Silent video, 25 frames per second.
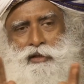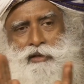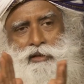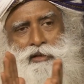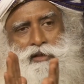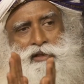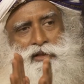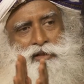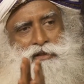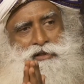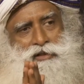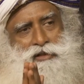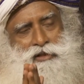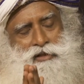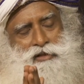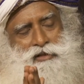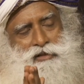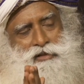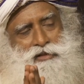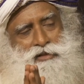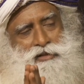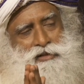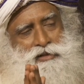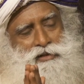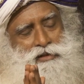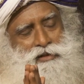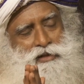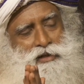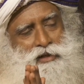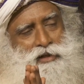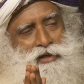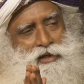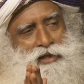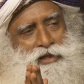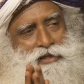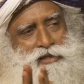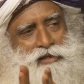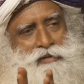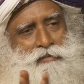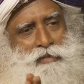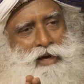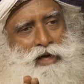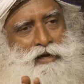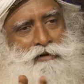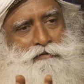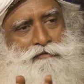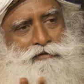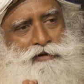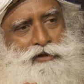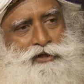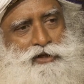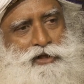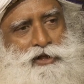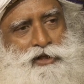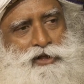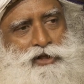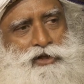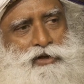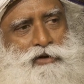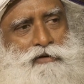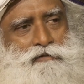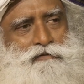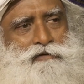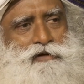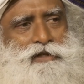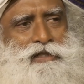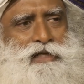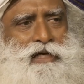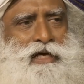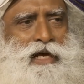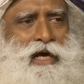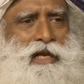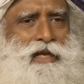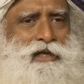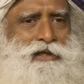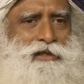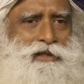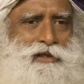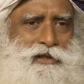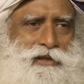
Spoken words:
Distance is a manifestation of physicality.